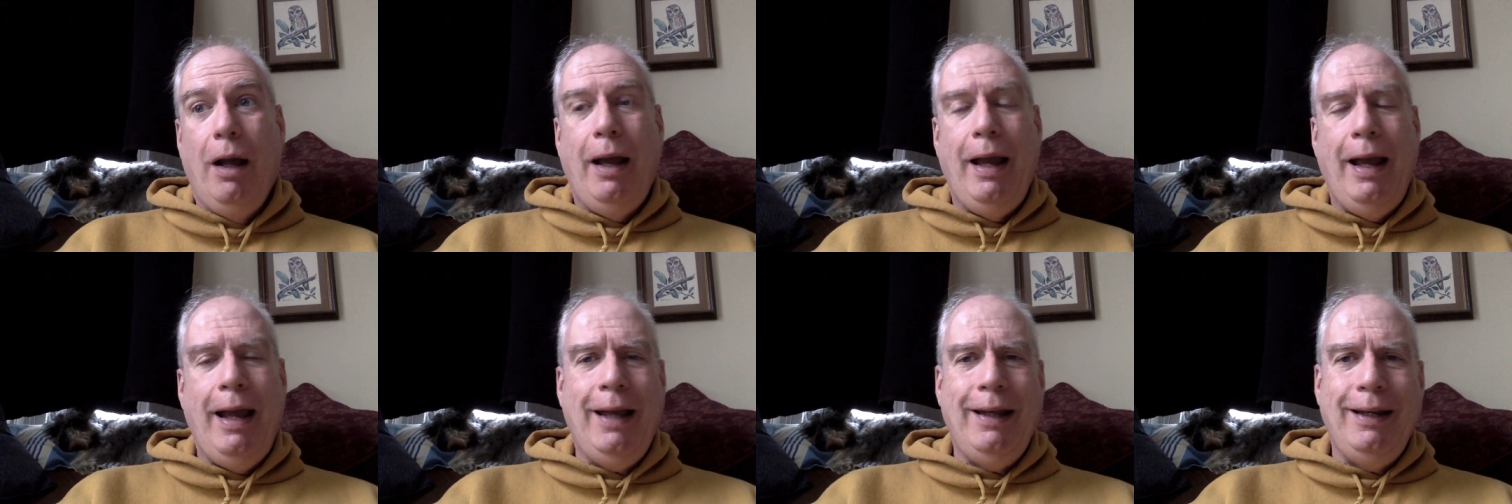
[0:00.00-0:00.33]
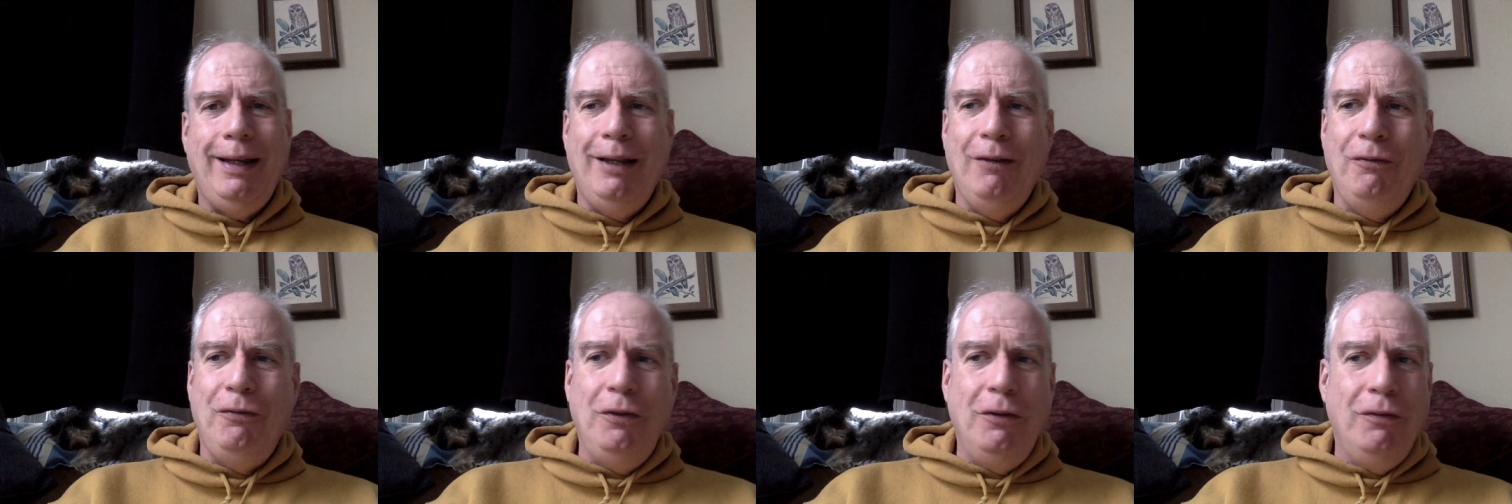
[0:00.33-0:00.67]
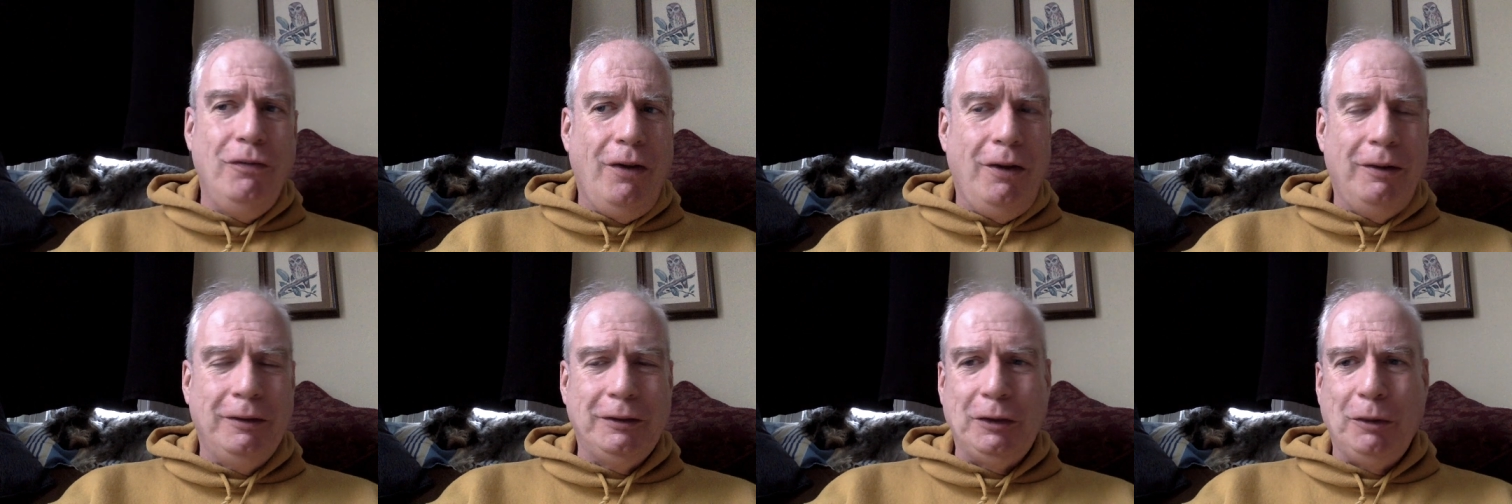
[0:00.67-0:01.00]
and if you've
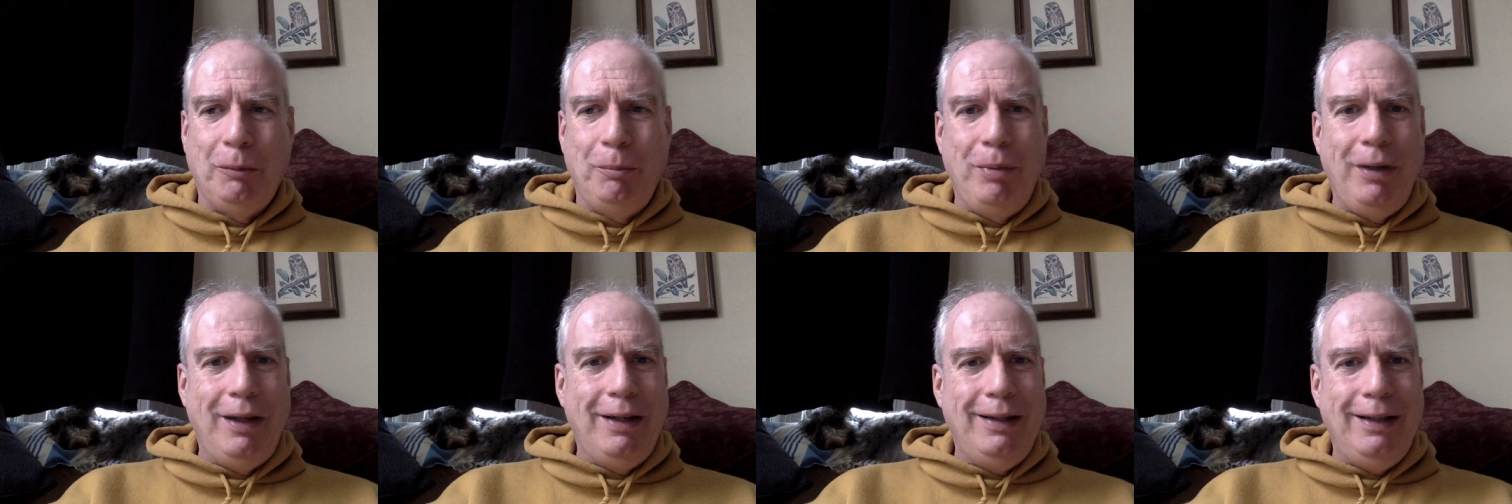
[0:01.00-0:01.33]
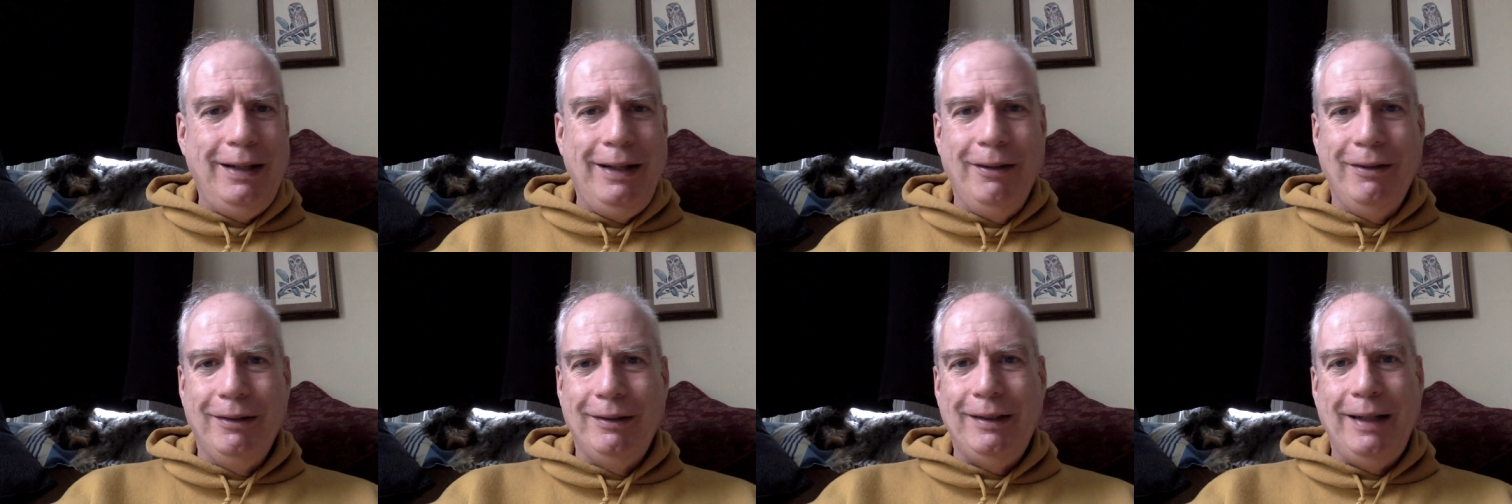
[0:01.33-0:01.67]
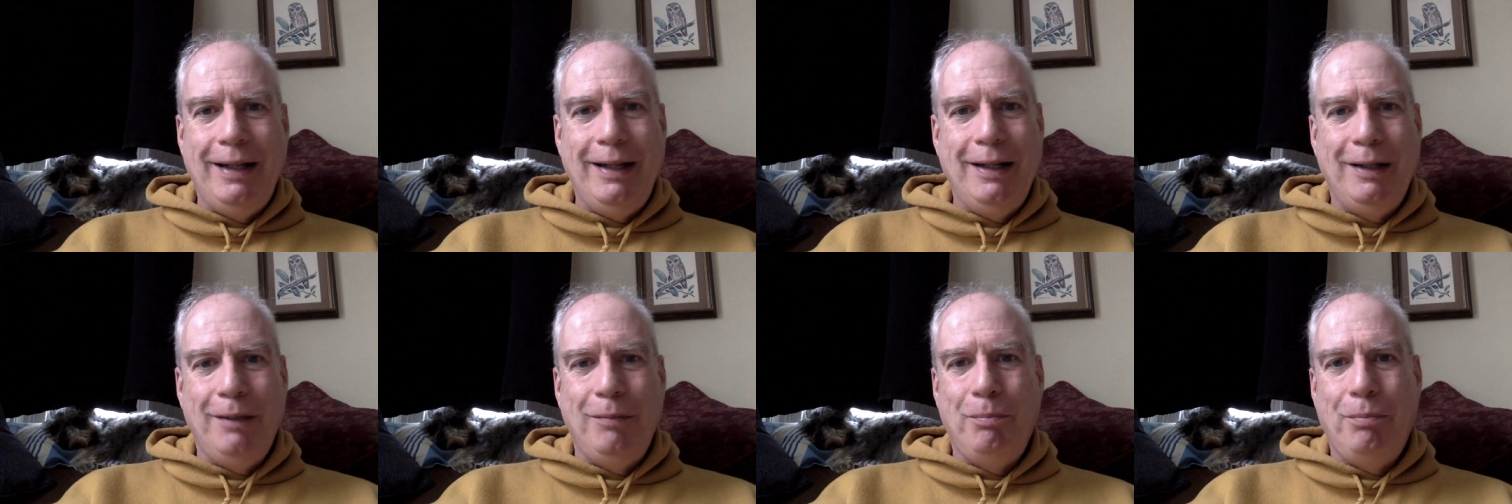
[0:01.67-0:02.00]
also been
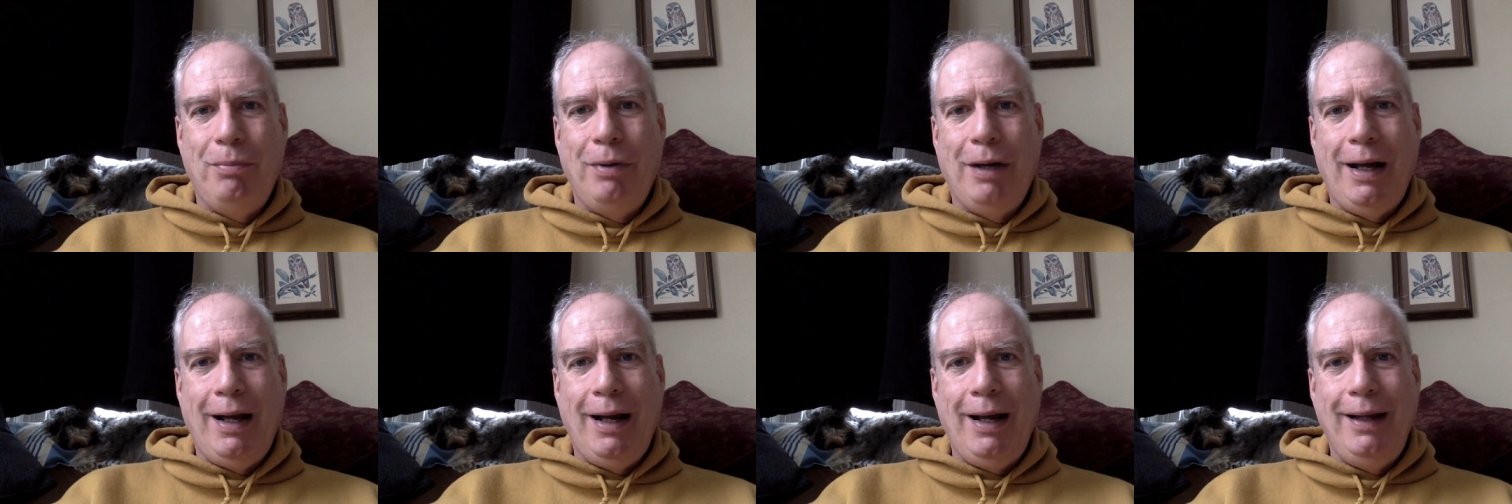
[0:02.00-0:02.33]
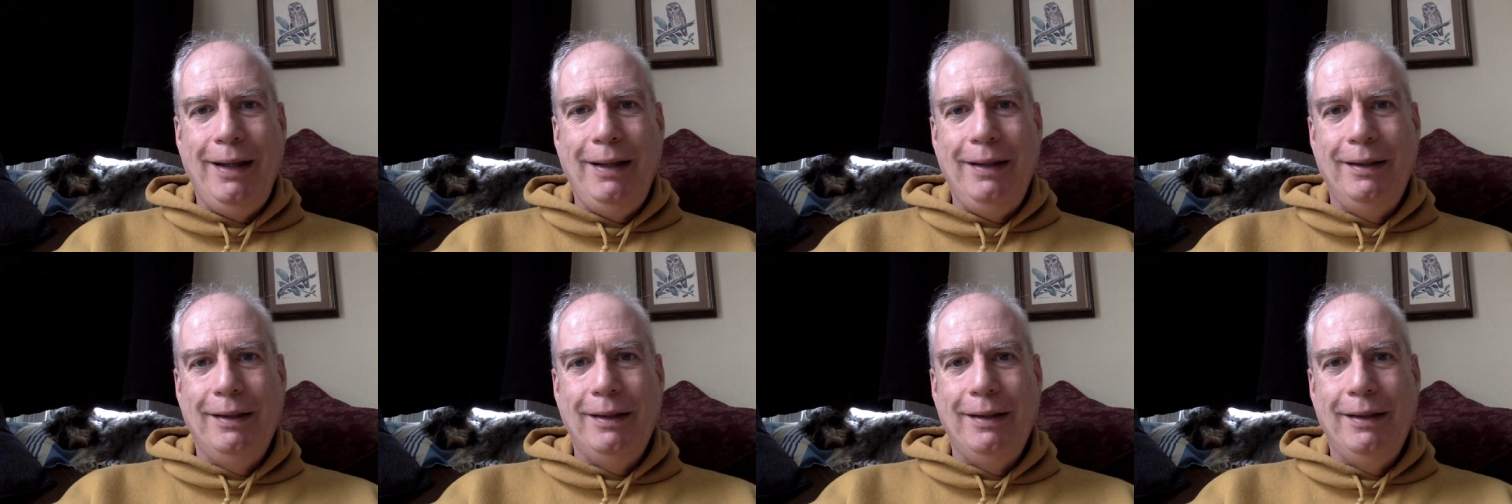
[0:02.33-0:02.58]
irritated by